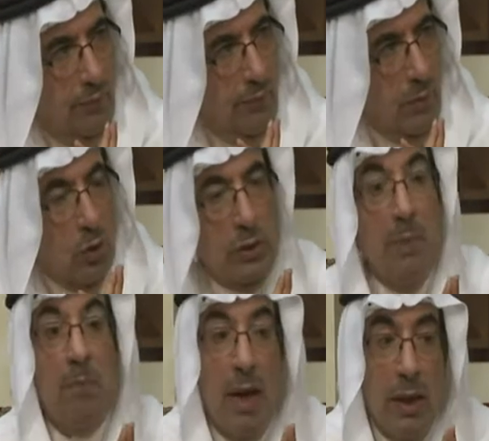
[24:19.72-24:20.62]
Good
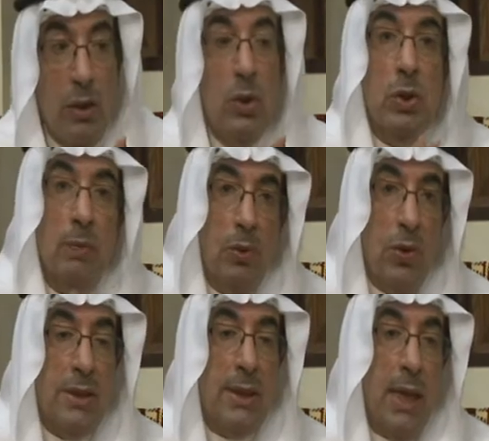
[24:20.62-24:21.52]
and bad. Good
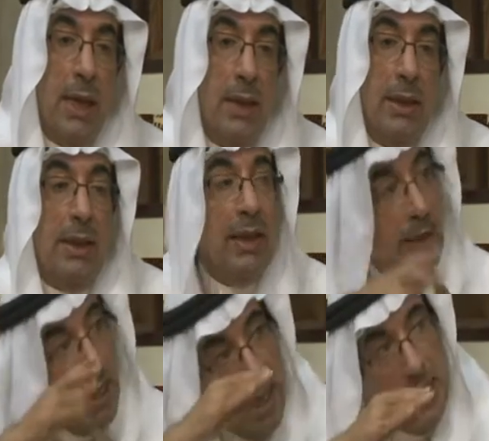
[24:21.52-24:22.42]
because in that
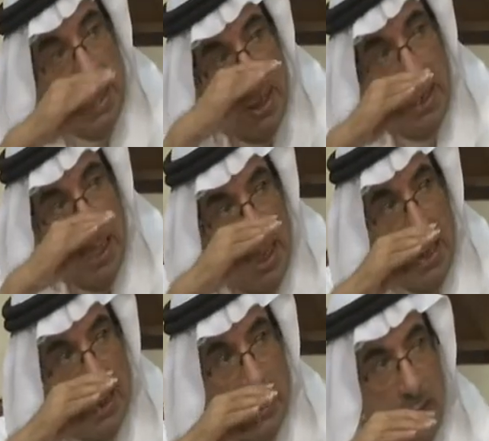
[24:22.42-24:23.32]
early
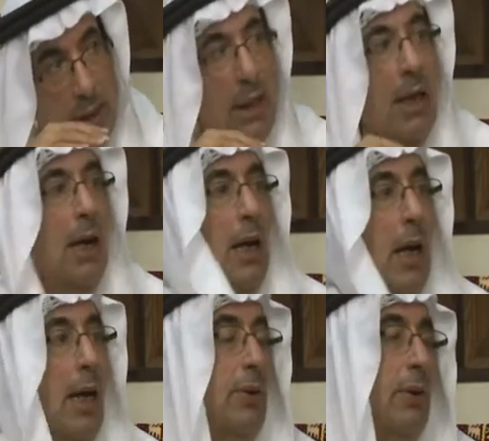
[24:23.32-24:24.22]
age,
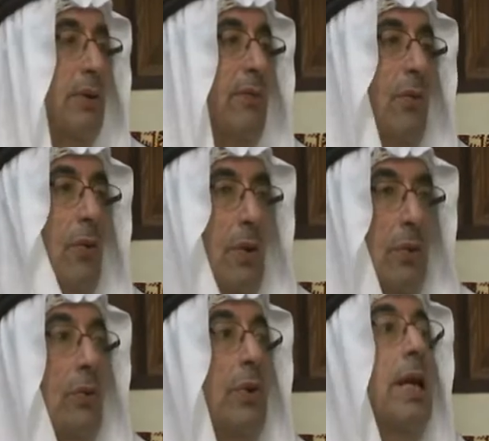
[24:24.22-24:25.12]
I read for
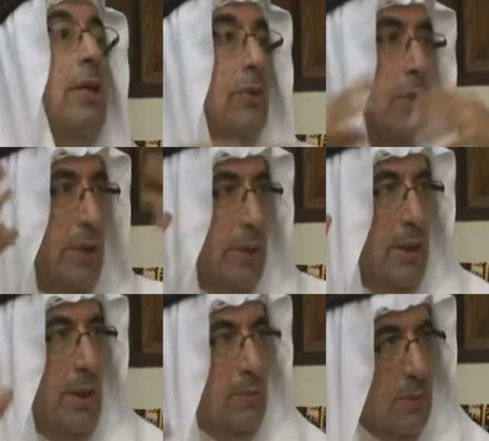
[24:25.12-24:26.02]
great
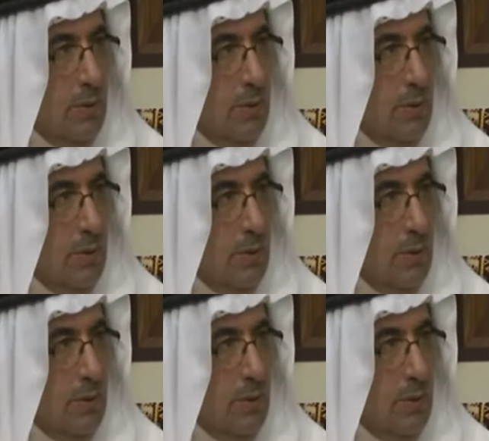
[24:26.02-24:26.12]
names.